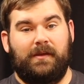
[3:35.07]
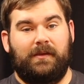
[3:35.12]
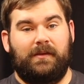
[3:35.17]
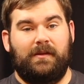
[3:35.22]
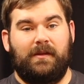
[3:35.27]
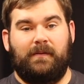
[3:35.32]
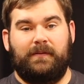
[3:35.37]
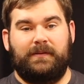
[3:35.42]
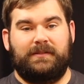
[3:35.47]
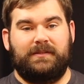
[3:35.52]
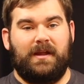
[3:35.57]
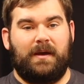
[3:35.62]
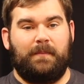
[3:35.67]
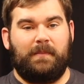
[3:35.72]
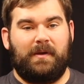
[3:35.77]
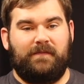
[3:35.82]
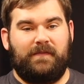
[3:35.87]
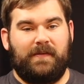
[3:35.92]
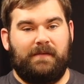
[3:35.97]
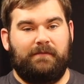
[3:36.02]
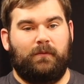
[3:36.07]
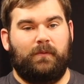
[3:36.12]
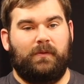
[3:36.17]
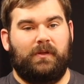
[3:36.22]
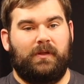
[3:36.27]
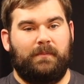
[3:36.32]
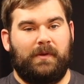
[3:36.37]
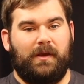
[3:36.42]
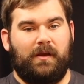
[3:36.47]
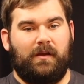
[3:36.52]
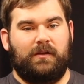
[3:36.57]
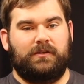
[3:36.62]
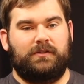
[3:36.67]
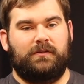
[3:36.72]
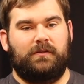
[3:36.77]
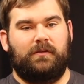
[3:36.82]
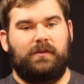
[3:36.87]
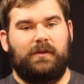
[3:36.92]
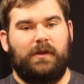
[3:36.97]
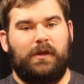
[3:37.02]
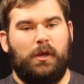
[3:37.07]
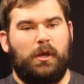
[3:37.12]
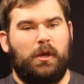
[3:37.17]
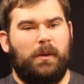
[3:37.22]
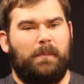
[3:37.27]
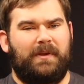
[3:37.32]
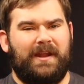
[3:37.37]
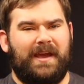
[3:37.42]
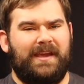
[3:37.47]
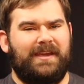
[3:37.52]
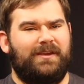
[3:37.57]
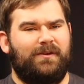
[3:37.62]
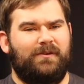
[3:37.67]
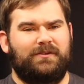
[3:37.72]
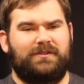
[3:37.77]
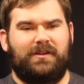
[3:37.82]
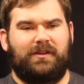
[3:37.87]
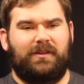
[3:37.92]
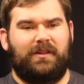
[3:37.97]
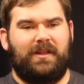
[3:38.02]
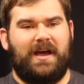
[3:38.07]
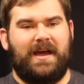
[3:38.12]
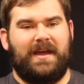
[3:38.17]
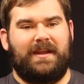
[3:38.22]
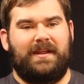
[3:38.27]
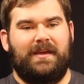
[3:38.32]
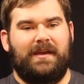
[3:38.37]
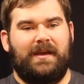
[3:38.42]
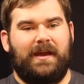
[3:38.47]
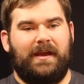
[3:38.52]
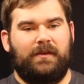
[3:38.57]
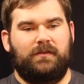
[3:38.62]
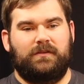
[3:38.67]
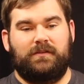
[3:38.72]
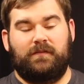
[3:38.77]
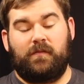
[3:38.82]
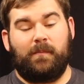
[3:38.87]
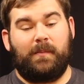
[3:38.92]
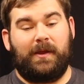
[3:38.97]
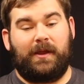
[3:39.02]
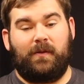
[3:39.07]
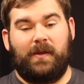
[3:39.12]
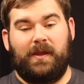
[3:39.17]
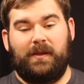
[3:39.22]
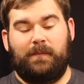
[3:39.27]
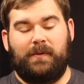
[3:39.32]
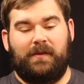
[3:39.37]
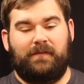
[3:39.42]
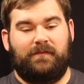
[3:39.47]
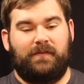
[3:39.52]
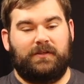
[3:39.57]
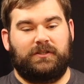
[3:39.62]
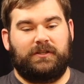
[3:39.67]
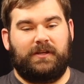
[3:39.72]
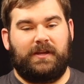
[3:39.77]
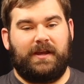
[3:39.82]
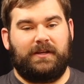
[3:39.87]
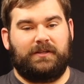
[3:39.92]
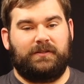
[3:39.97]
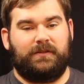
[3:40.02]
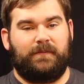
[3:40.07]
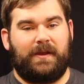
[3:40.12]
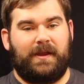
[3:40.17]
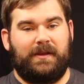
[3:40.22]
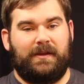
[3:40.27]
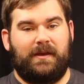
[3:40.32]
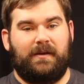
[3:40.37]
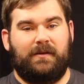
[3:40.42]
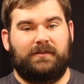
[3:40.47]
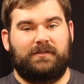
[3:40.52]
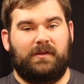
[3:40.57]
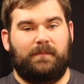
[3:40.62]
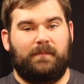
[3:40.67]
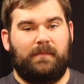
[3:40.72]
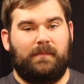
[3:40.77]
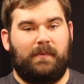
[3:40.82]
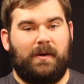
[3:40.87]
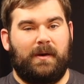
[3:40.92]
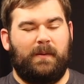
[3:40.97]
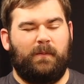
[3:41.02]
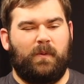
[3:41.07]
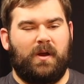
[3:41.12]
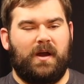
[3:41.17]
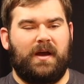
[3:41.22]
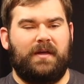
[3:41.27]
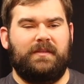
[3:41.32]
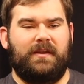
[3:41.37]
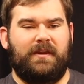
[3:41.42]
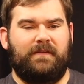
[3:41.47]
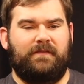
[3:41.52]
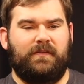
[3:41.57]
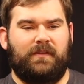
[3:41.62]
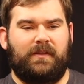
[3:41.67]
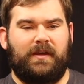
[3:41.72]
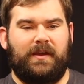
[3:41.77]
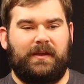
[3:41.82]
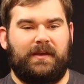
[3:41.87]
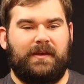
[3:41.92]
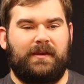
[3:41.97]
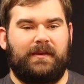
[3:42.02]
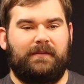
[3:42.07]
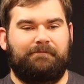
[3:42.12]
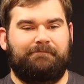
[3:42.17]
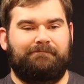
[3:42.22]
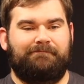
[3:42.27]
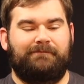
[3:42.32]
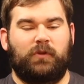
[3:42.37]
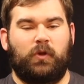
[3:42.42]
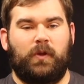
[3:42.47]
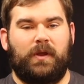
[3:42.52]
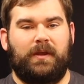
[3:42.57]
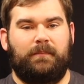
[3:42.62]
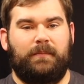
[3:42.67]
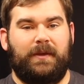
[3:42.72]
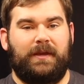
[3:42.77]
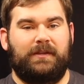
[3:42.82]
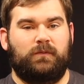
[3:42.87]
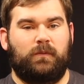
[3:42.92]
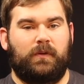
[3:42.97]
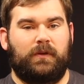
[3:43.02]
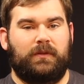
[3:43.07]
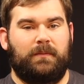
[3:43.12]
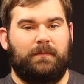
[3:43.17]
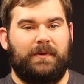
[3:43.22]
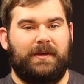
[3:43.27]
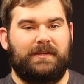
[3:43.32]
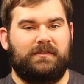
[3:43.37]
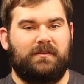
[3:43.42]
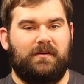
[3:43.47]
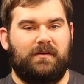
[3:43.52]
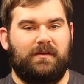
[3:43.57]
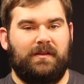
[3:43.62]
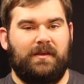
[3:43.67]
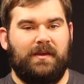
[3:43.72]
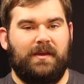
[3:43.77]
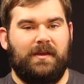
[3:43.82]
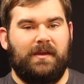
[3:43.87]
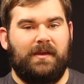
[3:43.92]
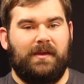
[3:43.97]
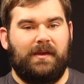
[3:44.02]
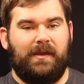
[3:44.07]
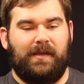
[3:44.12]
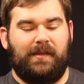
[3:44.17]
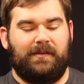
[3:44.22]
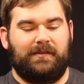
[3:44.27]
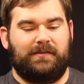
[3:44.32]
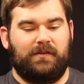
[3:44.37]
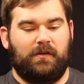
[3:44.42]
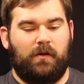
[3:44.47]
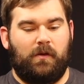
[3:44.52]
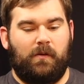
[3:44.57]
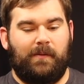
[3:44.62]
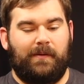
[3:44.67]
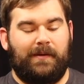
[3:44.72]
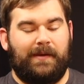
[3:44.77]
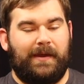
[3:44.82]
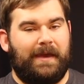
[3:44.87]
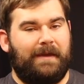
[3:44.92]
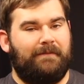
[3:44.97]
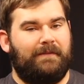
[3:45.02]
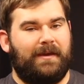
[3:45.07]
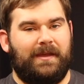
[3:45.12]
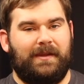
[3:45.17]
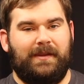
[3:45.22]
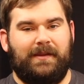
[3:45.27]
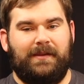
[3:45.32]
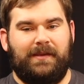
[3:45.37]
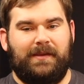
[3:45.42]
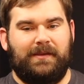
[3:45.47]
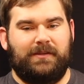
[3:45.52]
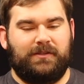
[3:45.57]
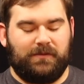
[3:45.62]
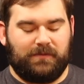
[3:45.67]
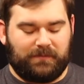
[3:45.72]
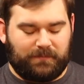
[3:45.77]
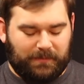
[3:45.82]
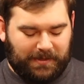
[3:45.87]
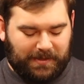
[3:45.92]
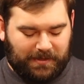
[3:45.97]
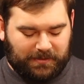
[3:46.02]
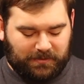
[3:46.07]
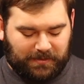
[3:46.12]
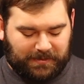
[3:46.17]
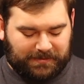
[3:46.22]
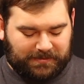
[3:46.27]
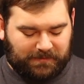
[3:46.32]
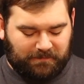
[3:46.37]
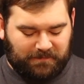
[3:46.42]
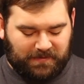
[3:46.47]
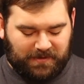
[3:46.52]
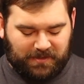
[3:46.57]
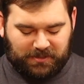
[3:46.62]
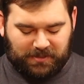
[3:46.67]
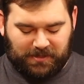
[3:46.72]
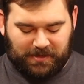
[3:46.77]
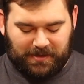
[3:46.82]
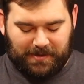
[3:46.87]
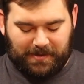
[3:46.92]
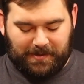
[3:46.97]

You know, it's not my favorite reel in my arsenal, but I use it a lot. I use it for my crankbait fishing, actually, right now. It's on my rod that I feel like crankbaits work the best on, and so I haven't had any issues. Been catching lots of fish.